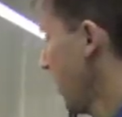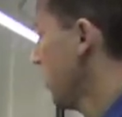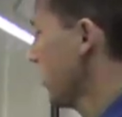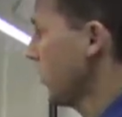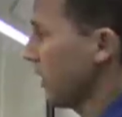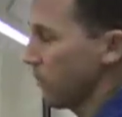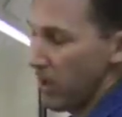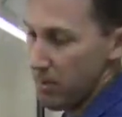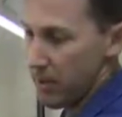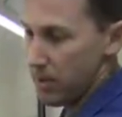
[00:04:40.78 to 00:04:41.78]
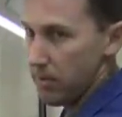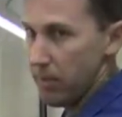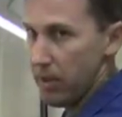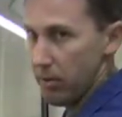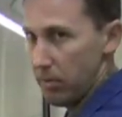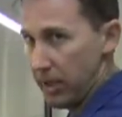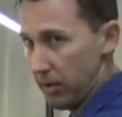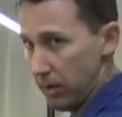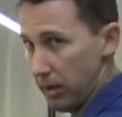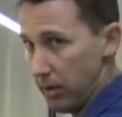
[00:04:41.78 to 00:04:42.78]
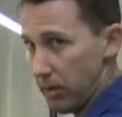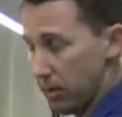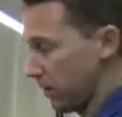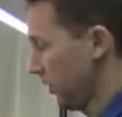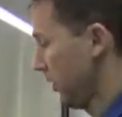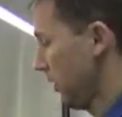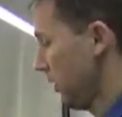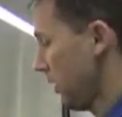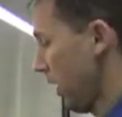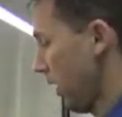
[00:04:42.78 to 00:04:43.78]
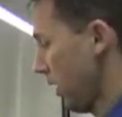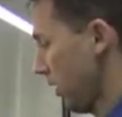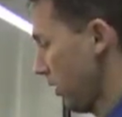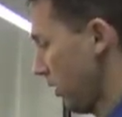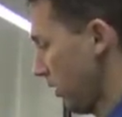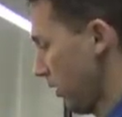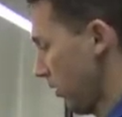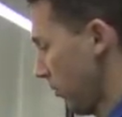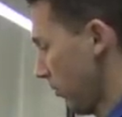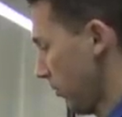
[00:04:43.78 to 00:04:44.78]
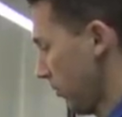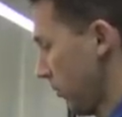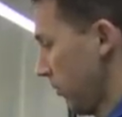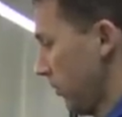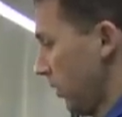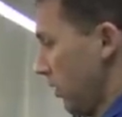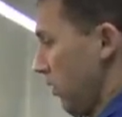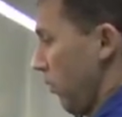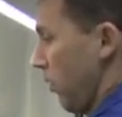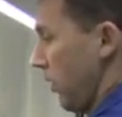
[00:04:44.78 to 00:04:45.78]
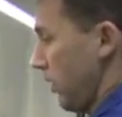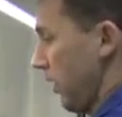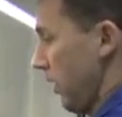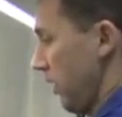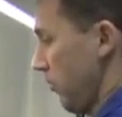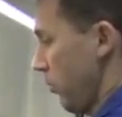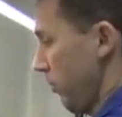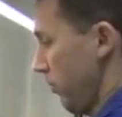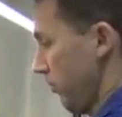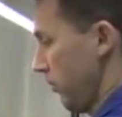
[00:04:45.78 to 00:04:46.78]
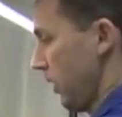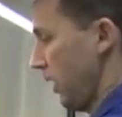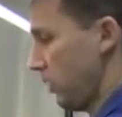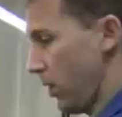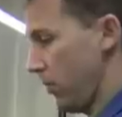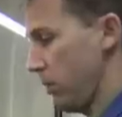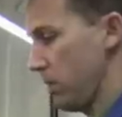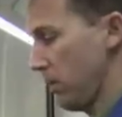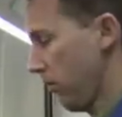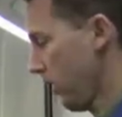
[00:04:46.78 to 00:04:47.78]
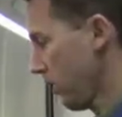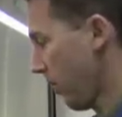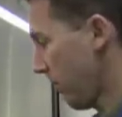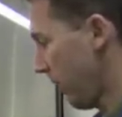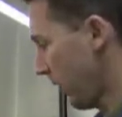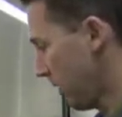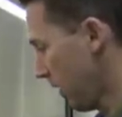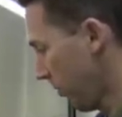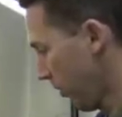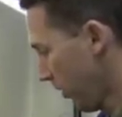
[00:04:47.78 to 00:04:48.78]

So now the pipette's at 500 microliters. And um, one at a time, each time using a fresh pipette tip,